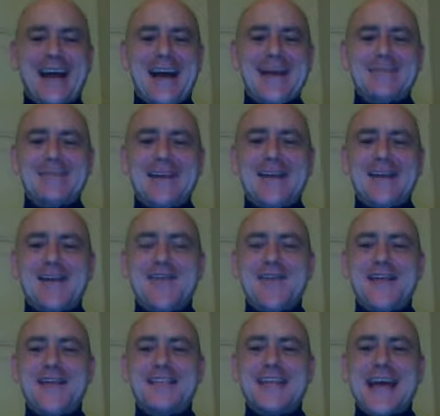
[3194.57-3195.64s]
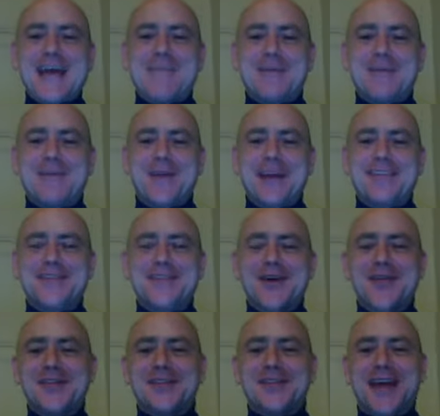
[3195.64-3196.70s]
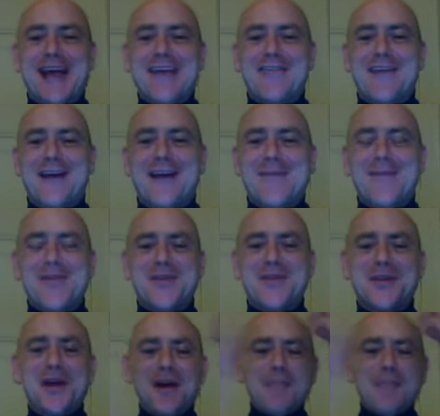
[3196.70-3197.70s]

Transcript: I'm telling you, that tapping, when I saw this diagram with the